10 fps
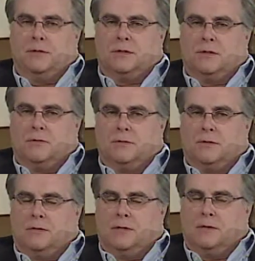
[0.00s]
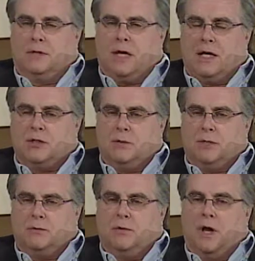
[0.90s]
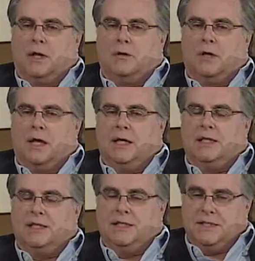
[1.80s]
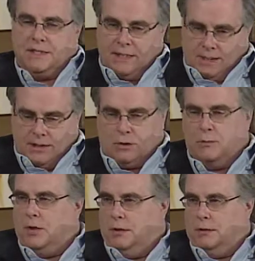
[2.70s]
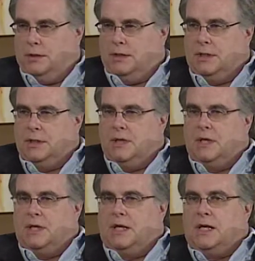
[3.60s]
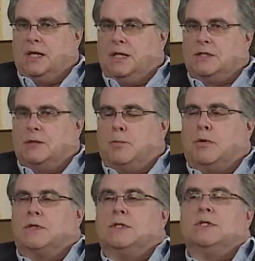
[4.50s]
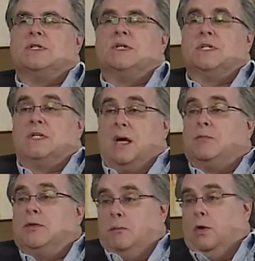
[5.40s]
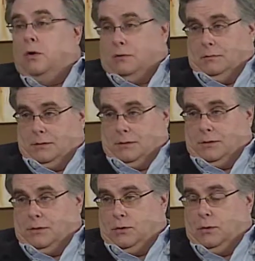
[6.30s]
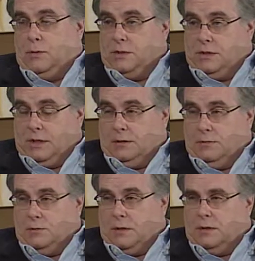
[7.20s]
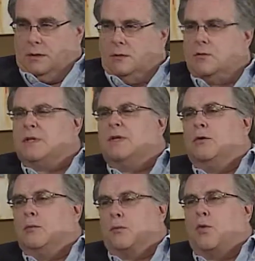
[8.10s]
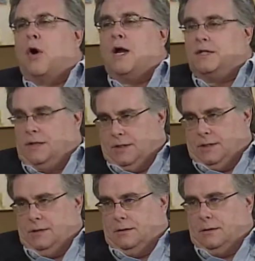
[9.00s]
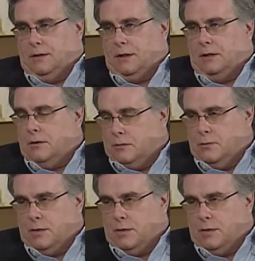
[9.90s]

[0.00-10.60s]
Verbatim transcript: So the aspect of what I look at in the disease component is the person susceptible to a particular drug? In other words, they don't process it like other